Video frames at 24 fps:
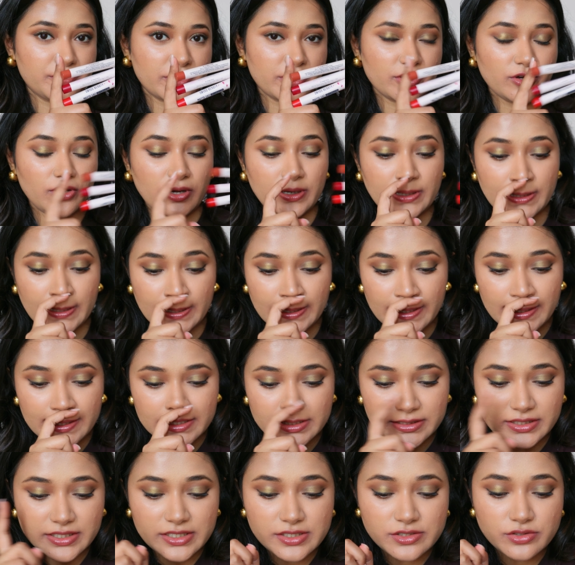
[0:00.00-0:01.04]
Crayon.
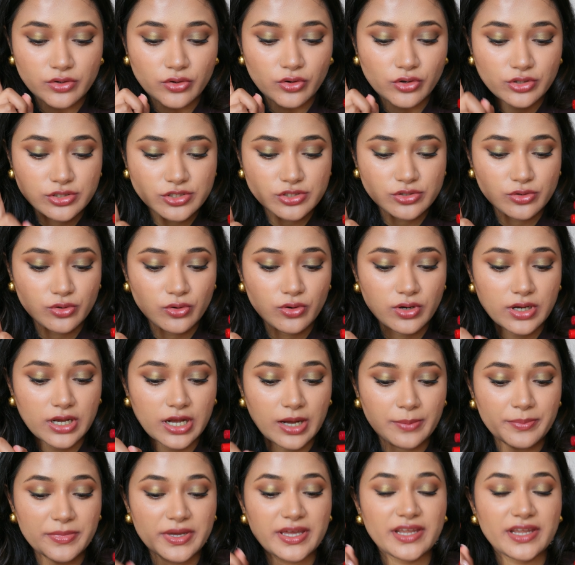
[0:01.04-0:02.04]
These also come